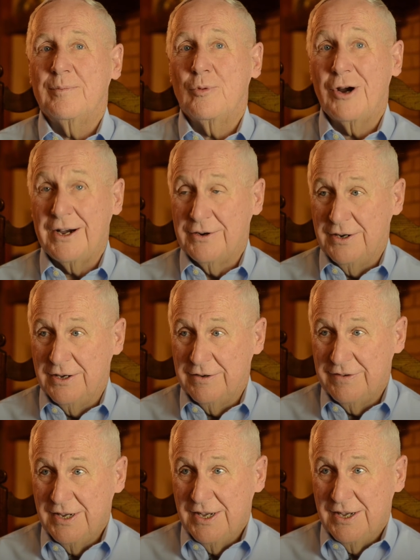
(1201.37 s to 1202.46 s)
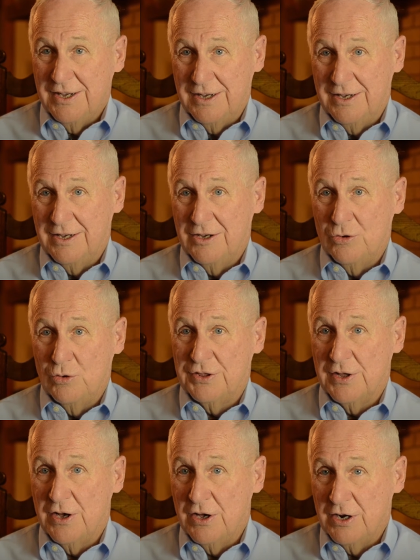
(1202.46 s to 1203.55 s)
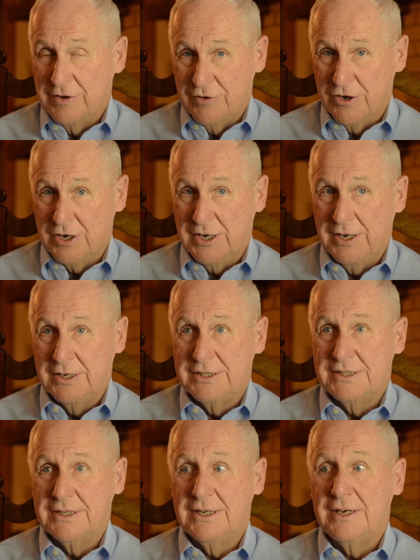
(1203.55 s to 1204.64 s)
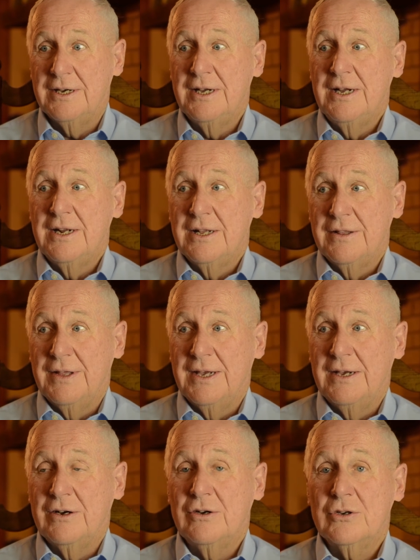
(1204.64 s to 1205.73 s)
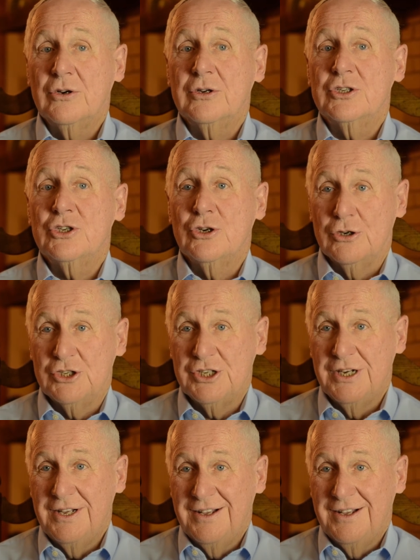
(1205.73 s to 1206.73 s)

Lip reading: proud of with all of our kids, they all go to church.